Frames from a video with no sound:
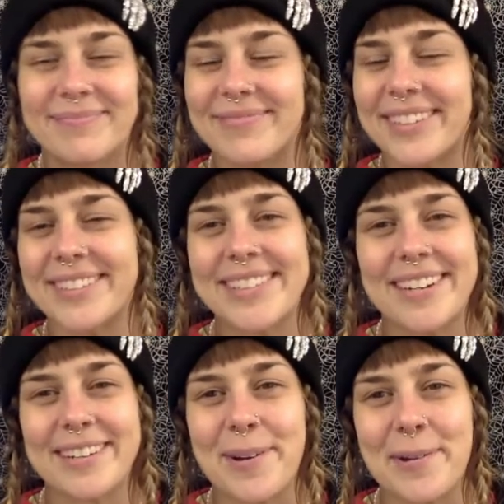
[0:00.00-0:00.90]
You'll
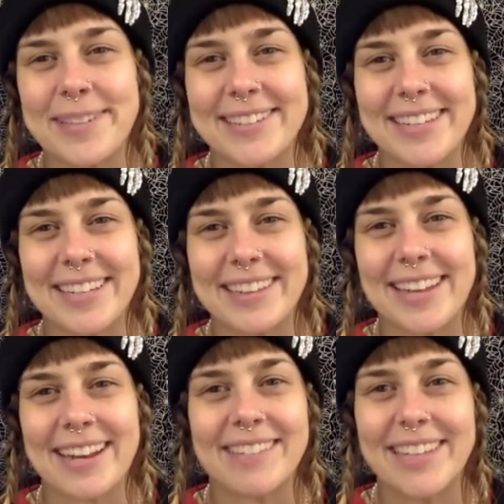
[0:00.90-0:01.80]
start noticing
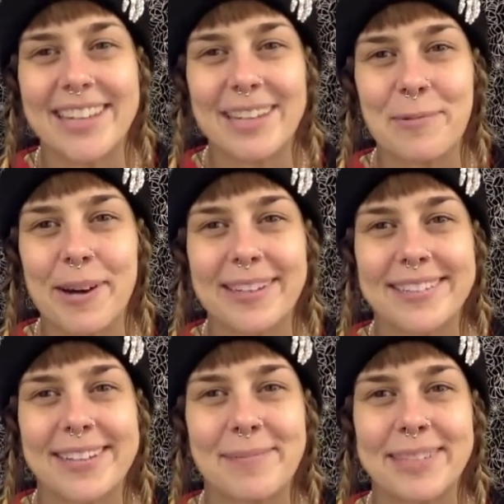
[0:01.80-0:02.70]
that everything you want
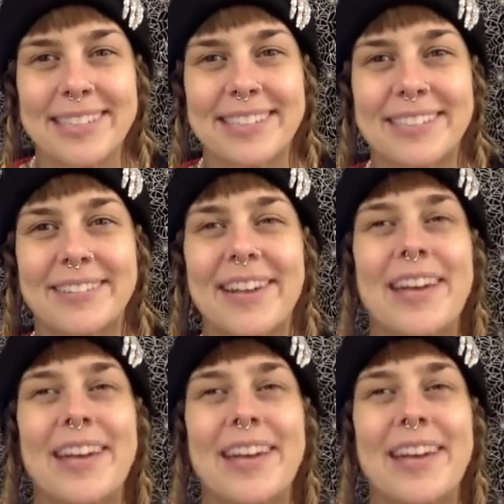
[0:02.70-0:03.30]
is coming to you,